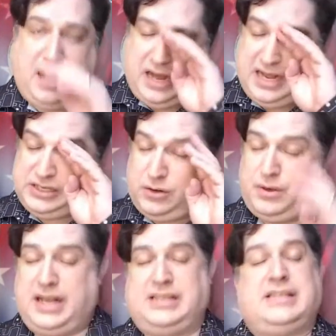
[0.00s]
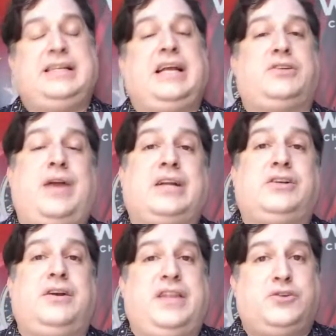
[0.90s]
as a state
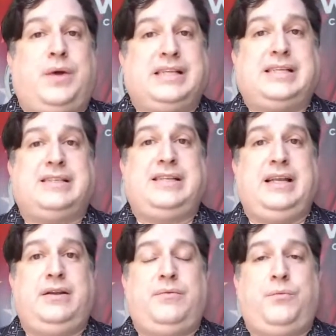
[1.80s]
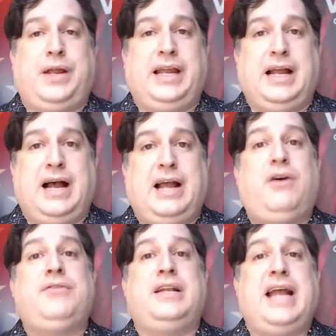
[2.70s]
director, and then 2016 we
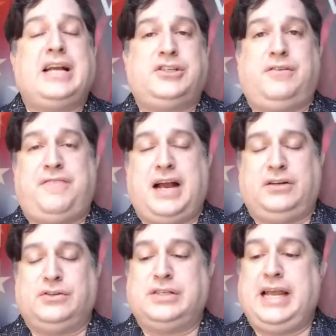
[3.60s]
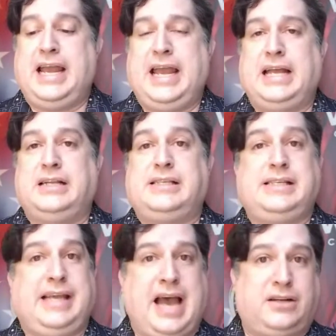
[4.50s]
held the national finals in
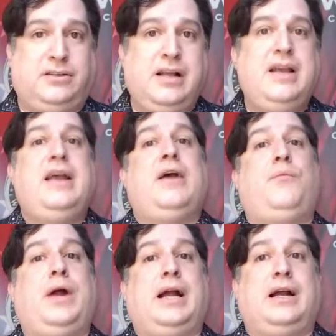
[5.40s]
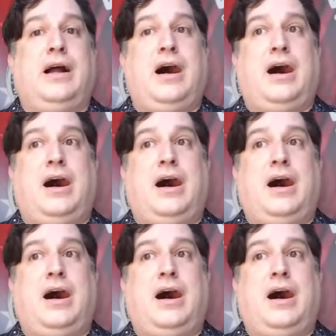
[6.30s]
Seattle, where